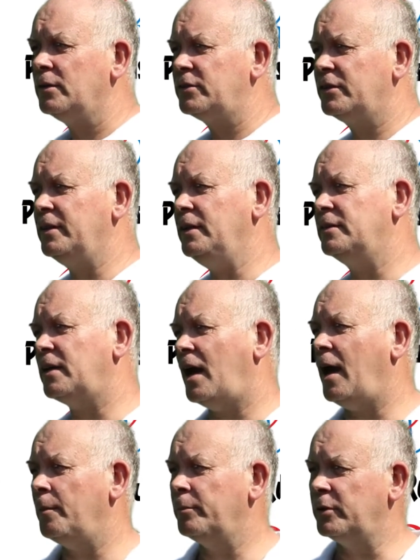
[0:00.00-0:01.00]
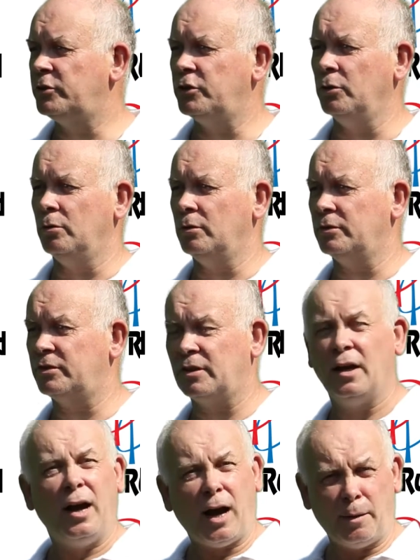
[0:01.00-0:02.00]
to these amber jewels
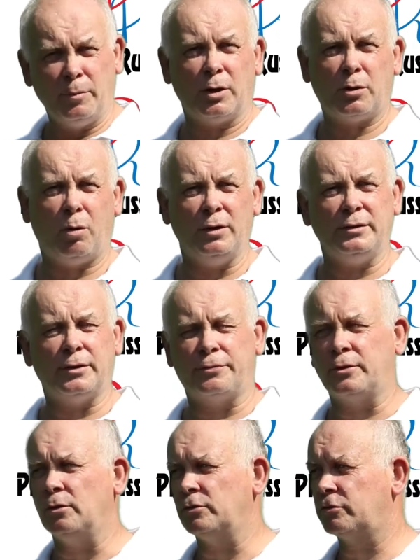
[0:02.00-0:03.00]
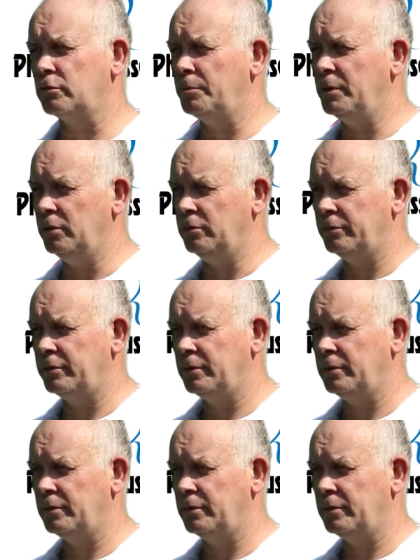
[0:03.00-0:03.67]
and were quite difficult to remove.